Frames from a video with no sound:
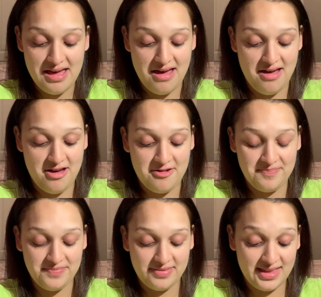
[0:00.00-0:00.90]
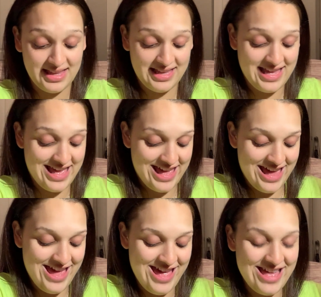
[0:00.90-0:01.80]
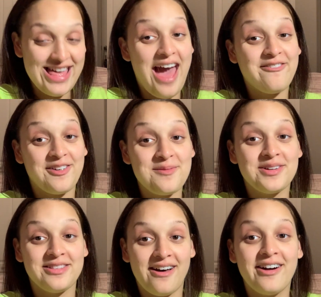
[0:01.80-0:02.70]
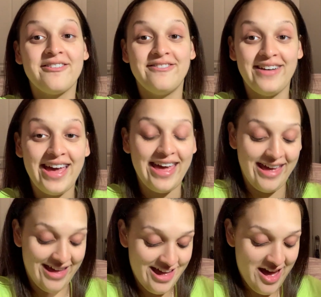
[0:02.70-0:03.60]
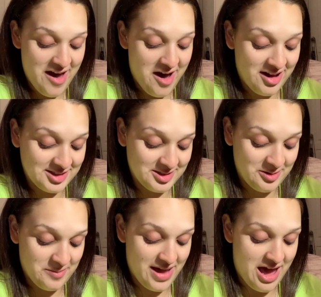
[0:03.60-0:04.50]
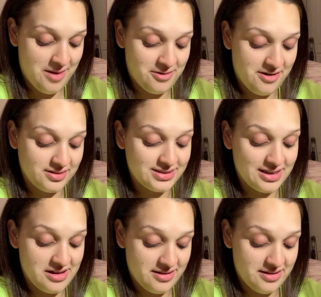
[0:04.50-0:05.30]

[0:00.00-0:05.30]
I've come a long way on doing my eyebrows.